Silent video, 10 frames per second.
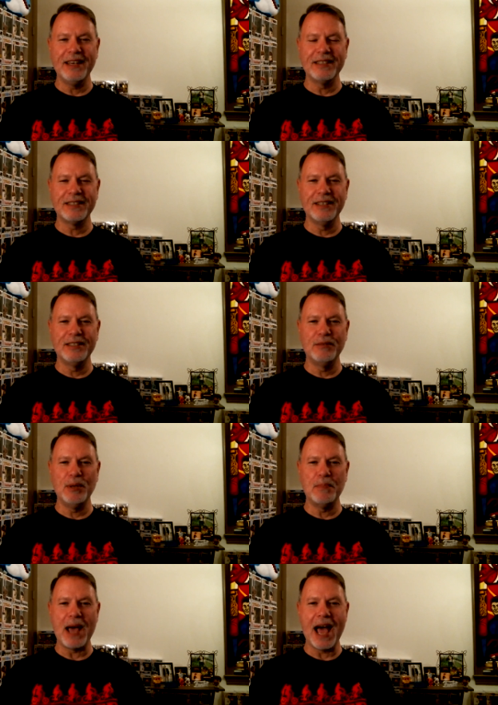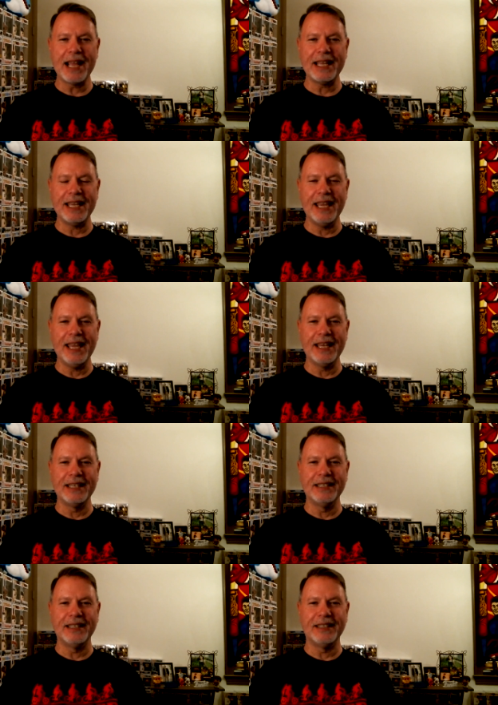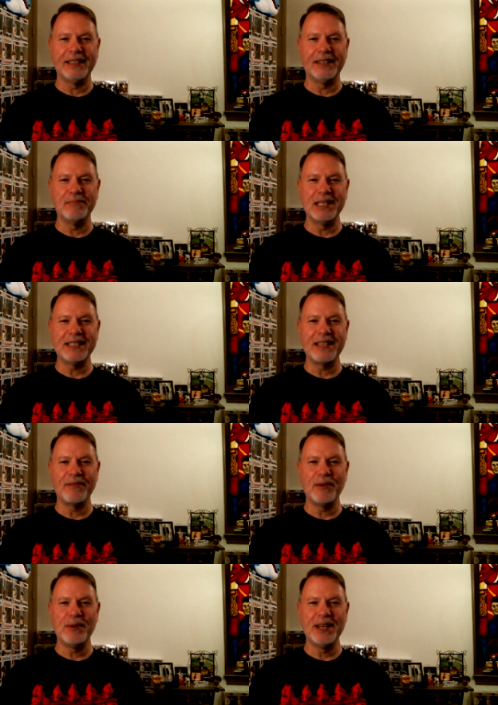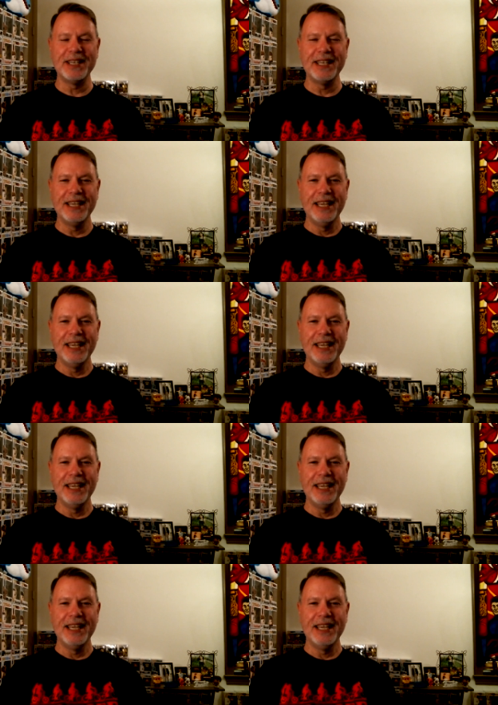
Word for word: It is good to be back, and uh, missed everyone.